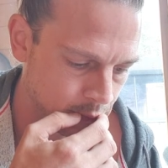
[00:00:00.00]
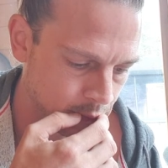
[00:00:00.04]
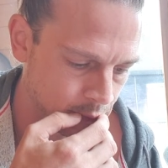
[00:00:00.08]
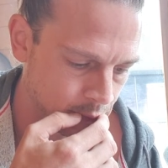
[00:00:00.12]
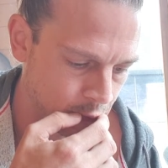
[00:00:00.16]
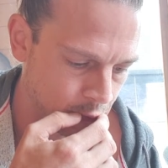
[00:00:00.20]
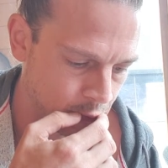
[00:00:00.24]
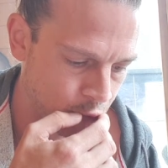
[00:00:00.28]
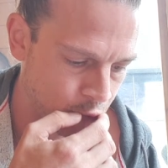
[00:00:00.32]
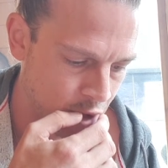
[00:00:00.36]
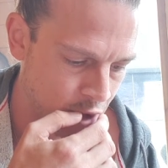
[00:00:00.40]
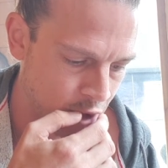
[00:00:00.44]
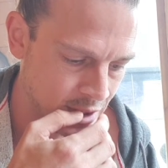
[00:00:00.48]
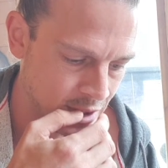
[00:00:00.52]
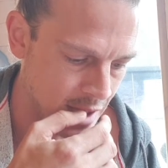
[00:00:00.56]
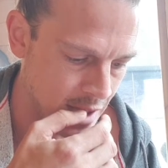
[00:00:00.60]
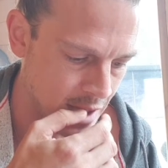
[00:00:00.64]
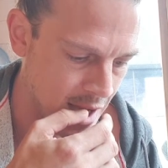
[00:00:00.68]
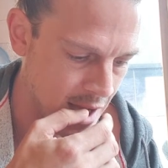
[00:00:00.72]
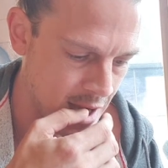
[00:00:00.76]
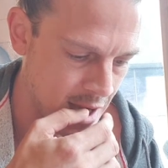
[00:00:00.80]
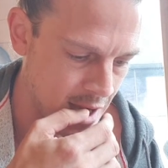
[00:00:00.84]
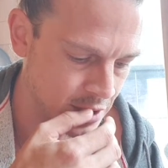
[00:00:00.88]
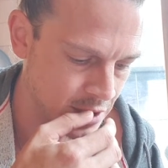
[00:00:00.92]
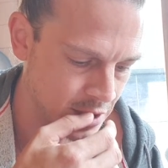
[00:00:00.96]
Chris
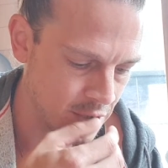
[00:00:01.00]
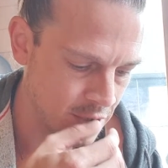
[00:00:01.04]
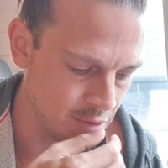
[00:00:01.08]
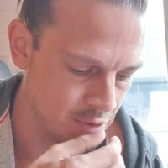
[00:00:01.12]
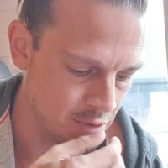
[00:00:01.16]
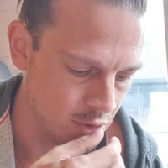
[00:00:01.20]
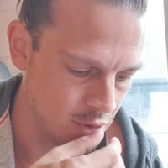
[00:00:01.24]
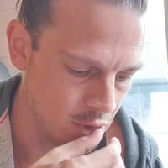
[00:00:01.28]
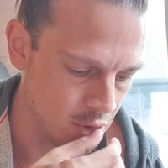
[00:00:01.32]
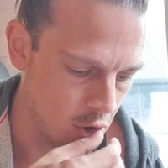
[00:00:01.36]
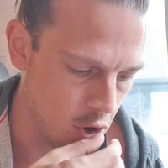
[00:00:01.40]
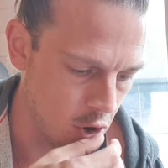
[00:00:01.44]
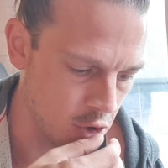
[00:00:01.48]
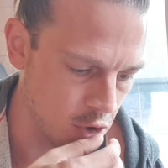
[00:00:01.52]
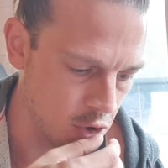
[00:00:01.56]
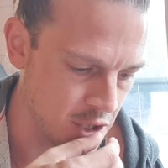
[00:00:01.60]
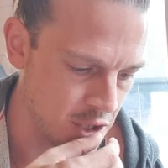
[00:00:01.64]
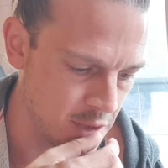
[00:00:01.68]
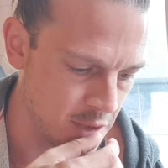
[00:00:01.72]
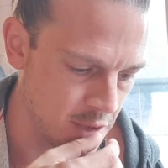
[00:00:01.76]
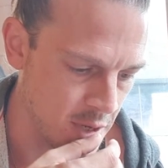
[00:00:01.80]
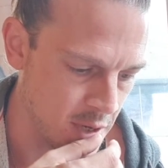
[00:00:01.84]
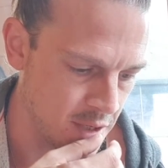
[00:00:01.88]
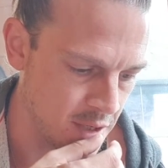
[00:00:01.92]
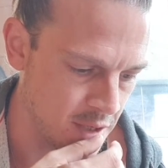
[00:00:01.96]
Larson on
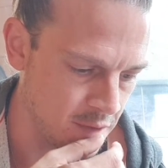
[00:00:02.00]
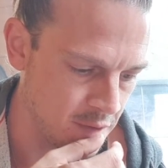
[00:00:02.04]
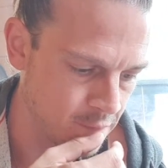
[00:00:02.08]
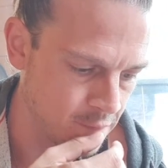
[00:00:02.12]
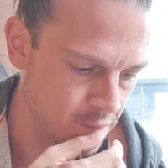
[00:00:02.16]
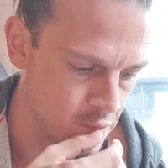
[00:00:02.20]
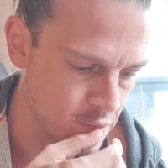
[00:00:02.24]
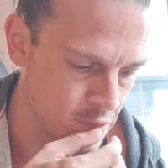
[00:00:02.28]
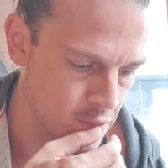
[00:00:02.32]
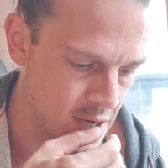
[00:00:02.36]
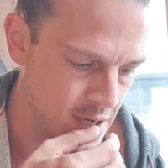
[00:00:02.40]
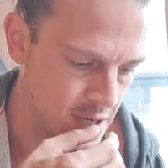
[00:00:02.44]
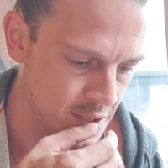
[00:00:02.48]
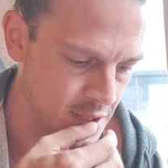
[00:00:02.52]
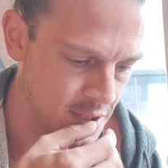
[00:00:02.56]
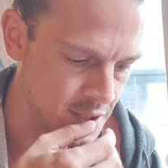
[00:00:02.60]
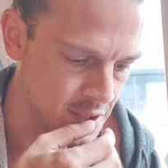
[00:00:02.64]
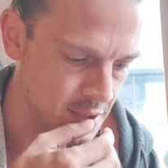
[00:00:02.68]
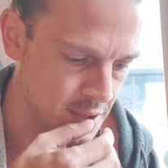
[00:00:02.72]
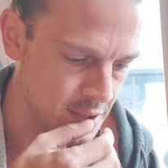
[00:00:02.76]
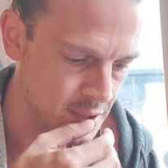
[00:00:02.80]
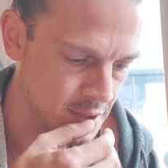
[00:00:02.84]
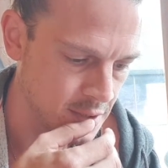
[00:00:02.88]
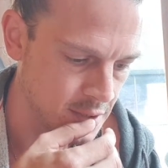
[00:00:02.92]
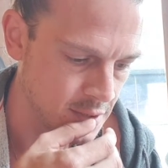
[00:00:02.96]
it, mate, for
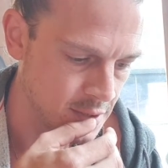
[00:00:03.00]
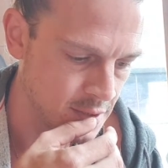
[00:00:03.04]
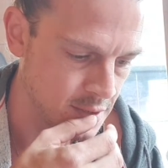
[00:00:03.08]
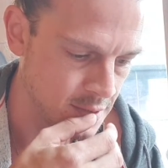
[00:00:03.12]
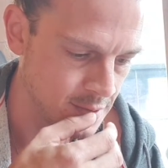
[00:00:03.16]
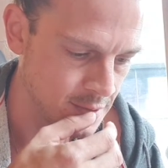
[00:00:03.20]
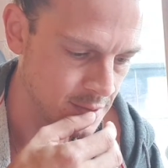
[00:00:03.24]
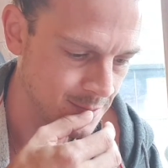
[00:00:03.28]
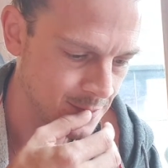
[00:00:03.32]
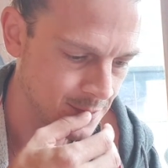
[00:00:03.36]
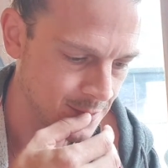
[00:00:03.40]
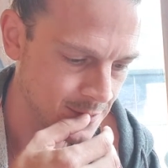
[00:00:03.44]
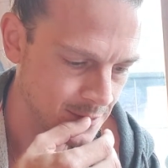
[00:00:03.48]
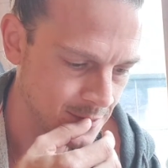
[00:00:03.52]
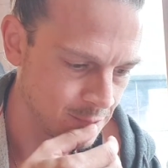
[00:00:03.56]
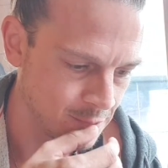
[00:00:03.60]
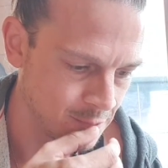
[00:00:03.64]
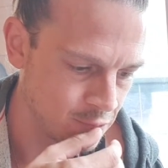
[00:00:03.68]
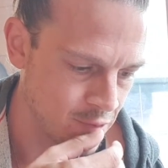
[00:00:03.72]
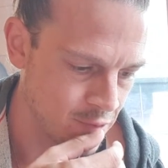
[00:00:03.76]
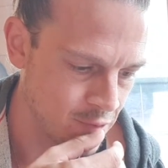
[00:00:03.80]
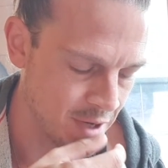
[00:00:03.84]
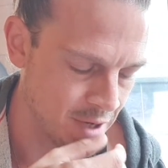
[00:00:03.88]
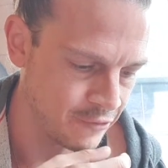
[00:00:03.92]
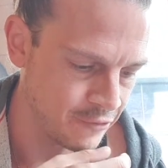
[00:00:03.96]
ages. We
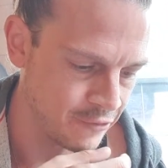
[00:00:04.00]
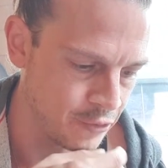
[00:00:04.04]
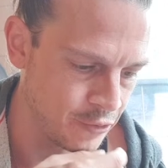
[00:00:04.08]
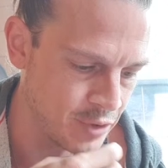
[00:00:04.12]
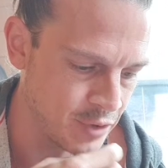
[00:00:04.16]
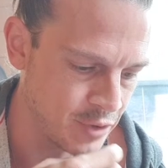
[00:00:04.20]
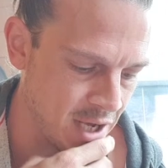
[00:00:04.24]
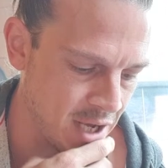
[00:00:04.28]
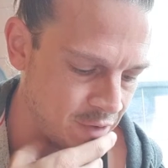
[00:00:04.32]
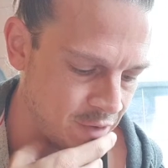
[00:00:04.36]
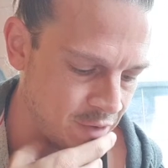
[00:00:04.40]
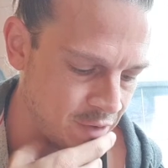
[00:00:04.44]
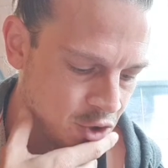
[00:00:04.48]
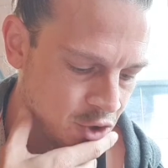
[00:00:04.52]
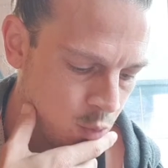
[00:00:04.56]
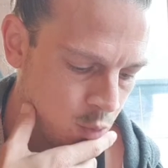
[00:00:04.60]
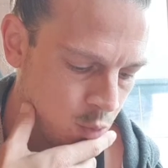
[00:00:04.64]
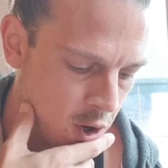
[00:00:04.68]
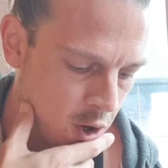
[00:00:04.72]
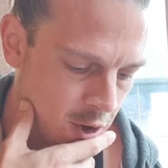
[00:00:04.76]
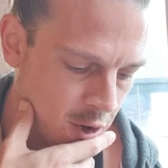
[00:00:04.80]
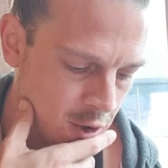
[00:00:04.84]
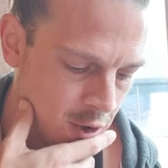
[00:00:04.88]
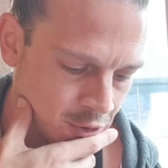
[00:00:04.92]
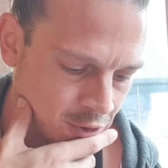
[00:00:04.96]
read through David
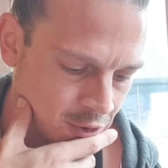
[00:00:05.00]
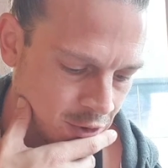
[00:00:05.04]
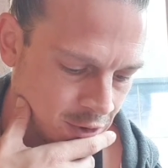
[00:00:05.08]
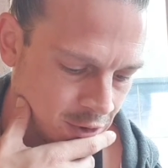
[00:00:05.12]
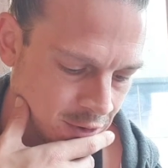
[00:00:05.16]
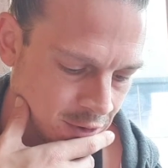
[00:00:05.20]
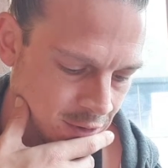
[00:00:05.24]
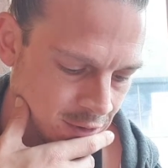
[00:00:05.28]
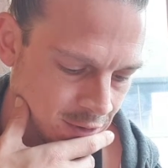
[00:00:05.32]
Schwartz.